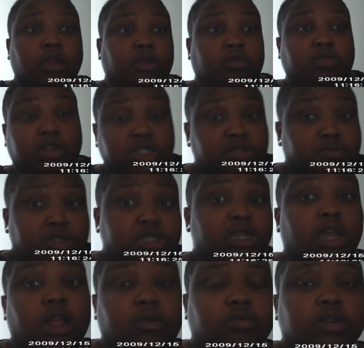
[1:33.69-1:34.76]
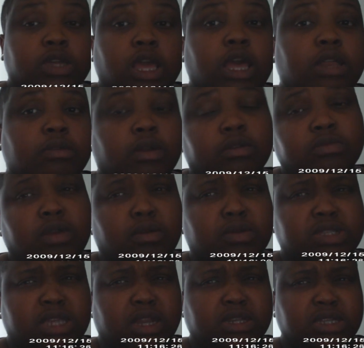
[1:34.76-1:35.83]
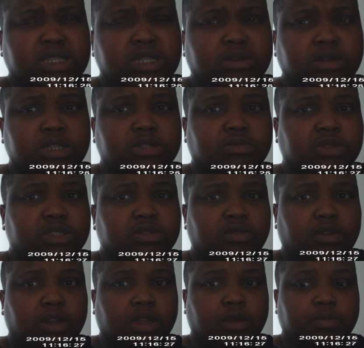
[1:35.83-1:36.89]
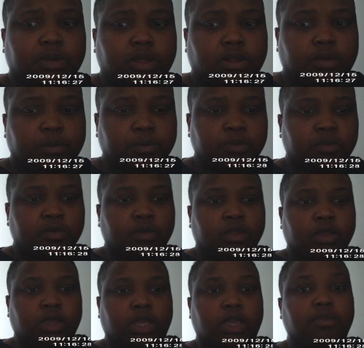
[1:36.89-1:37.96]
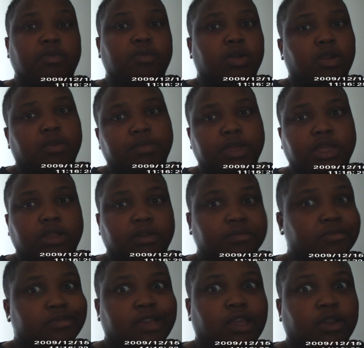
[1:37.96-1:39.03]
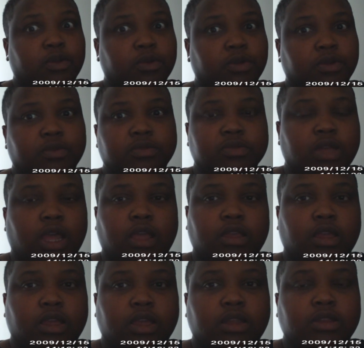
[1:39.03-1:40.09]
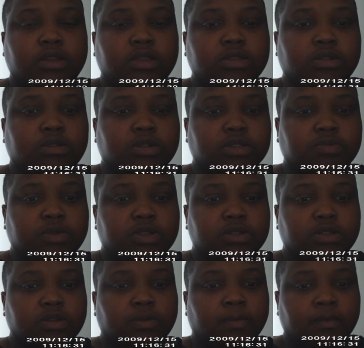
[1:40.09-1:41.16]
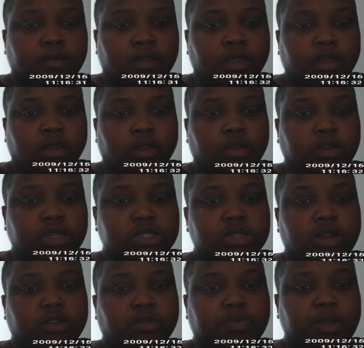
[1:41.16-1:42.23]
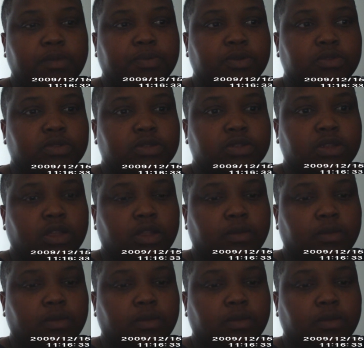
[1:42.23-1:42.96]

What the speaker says: Christmas time, I always had a decent Christmas growing up. Even with her being kind of cuckoo, I had a decent Christmas. And you listen to other people's